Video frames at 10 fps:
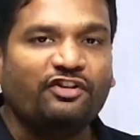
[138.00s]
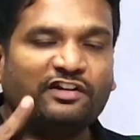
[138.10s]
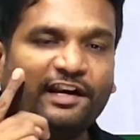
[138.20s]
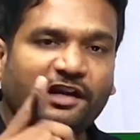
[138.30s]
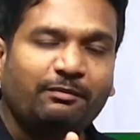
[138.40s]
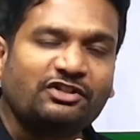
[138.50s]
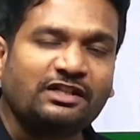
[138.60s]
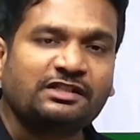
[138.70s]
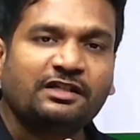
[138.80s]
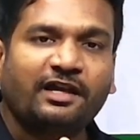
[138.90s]
conciliatory
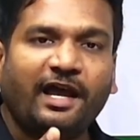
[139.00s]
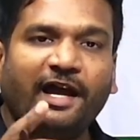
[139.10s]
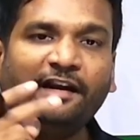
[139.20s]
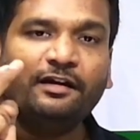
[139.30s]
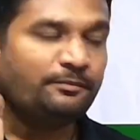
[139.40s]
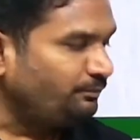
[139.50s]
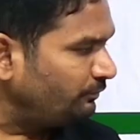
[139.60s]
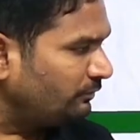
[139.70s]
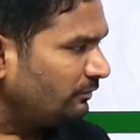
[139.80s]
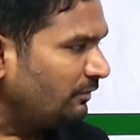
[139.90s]
measures and
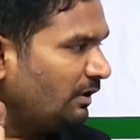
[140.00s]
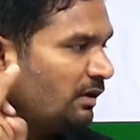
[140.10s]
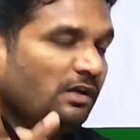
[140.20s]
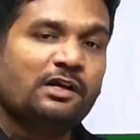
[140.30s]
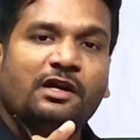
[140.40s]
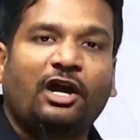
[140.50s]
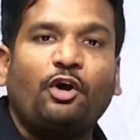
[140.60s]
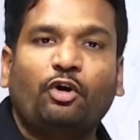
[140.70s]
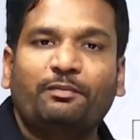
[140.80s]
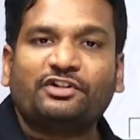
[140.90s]

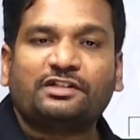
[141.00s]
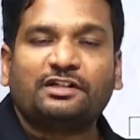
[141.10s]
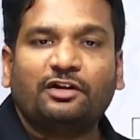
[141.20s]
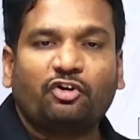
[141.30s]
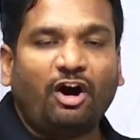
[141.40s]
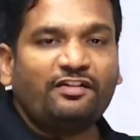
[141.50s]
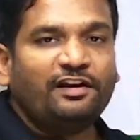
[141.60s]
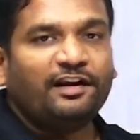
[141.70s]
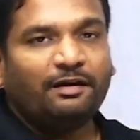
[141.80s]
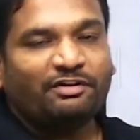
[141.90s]
control measures.
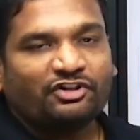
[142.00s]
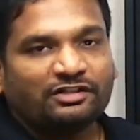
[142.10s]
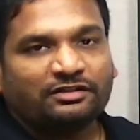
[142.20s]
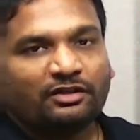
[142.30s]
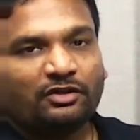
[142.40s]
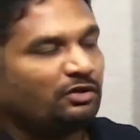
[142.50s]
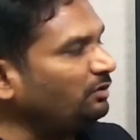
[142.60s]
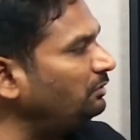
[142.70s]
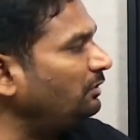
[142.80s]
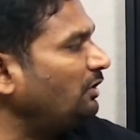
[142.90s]
Conciliatory measures
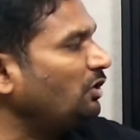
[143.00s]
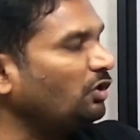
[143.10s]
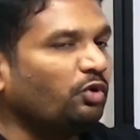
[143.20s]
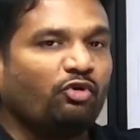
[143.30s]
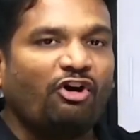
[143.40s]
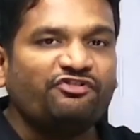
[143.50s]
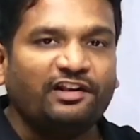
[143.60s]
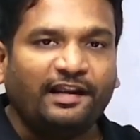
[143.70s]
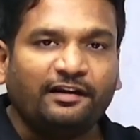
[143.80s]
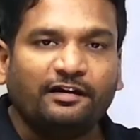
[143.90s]
to
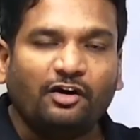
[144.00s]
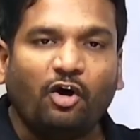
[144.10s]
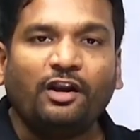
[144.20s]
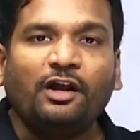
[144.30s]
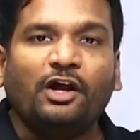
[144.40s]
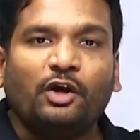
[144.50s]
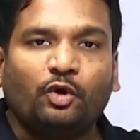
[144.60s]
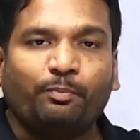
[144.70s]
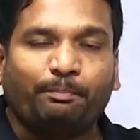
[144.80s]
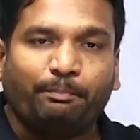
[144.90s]
conciliate or
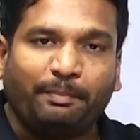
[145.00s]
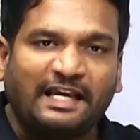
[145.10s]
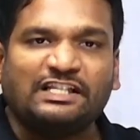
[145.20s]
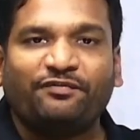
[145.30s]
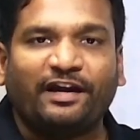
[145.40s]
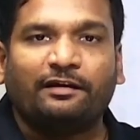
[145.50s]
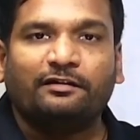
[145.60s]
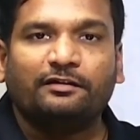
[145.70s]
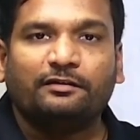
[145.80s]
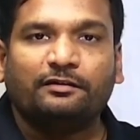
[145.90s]
to pacify
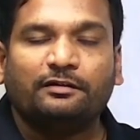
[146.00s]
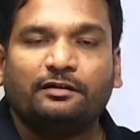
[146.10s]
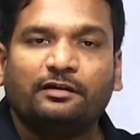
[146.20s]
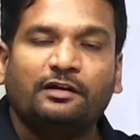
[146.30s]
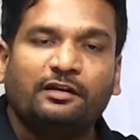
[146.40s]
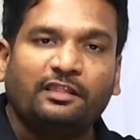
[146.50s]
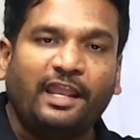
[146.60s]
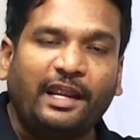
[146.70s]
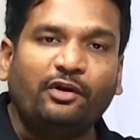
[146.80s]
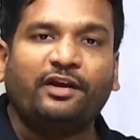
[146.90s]

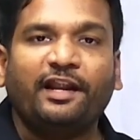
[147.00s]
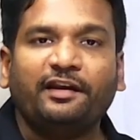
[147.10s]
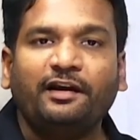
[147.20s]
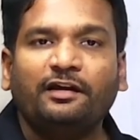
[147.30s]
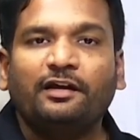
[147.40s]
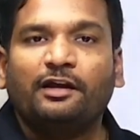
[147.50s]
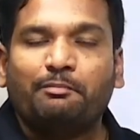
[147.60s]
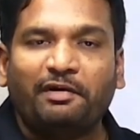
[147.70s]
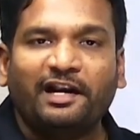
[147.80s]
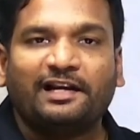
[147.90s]
the educated
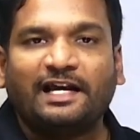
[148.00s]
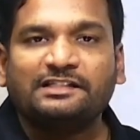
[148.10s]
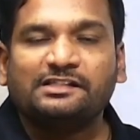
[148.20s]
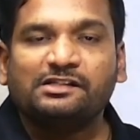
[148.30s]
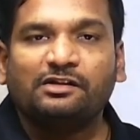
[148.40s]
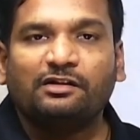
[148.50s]
middle class,